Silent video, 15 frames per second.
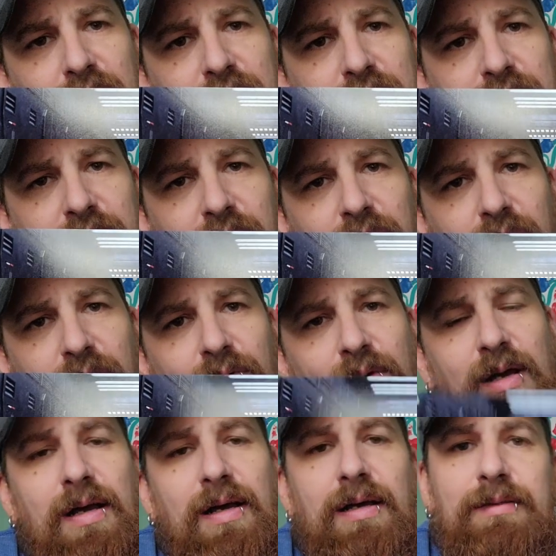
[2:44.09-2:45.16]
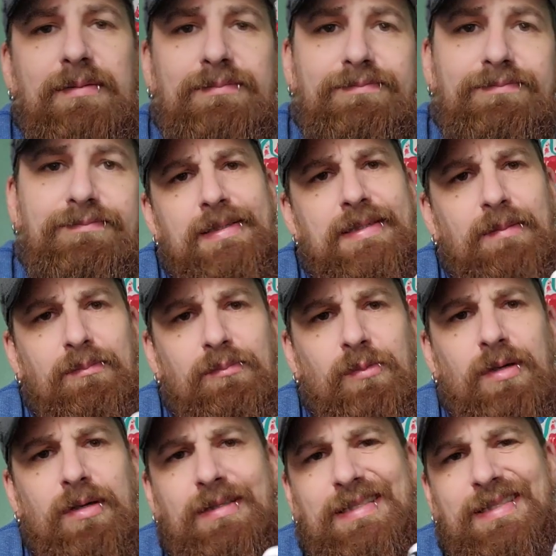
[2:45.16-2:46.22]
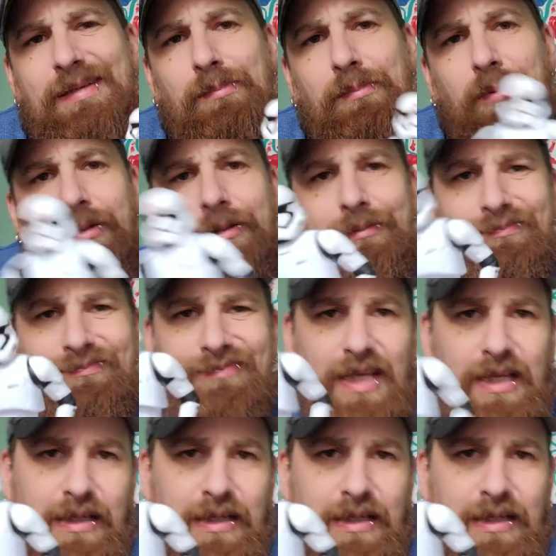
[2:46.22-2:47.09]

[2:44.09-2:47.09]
So uh, something real simple,